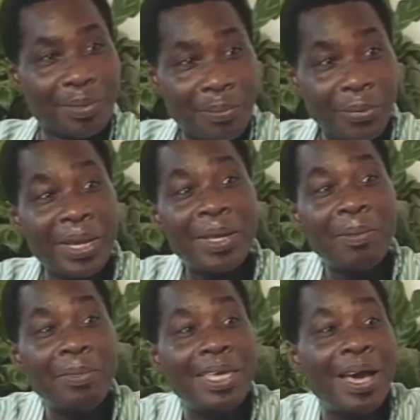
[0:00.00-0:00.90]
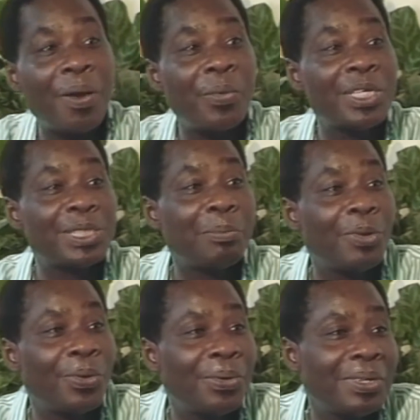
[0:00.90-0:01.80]
Bring me a
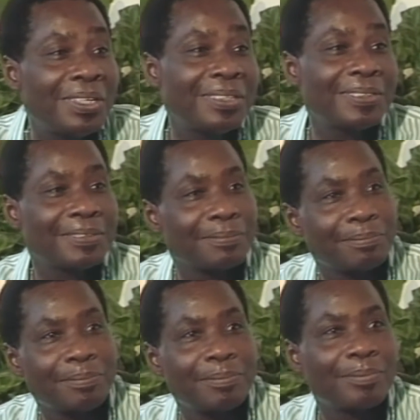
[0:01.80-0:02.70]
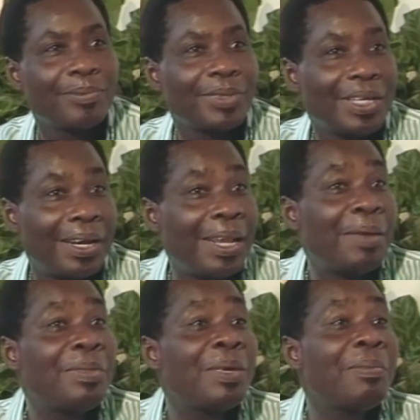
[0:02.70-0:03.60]
wishbone,
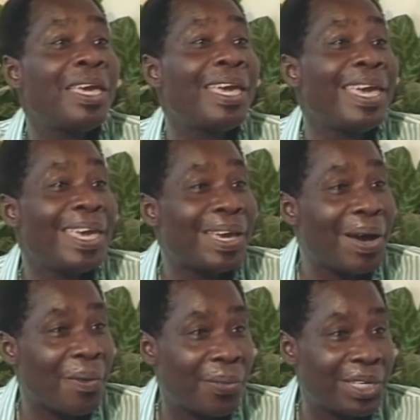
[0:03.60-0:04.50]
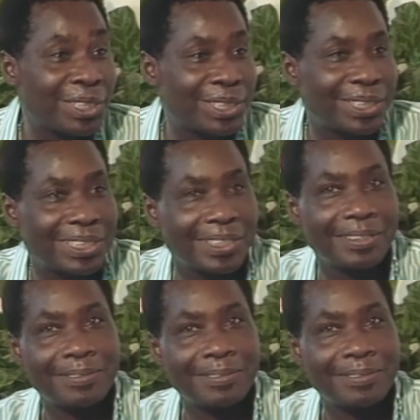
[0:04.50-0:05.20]
let me make a wish.